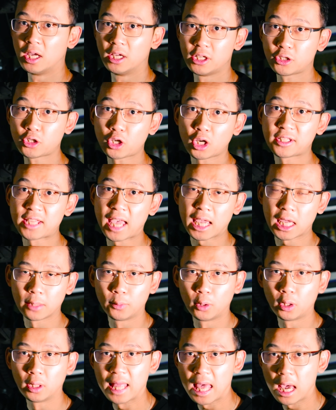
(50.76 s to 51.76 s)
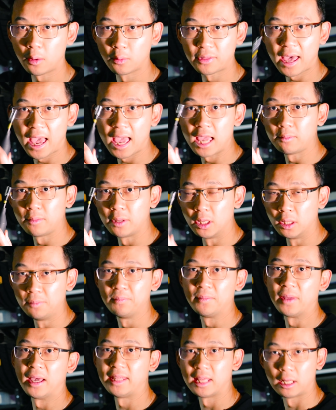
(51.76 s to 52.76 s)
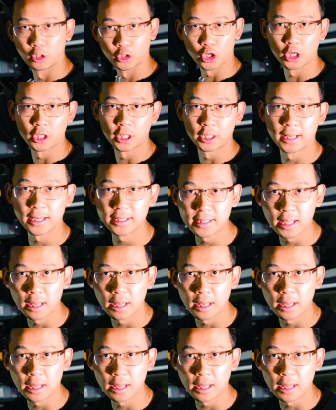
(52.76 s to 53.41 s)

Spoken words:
Just going to take them all out with the 8mm and then I'll show you the next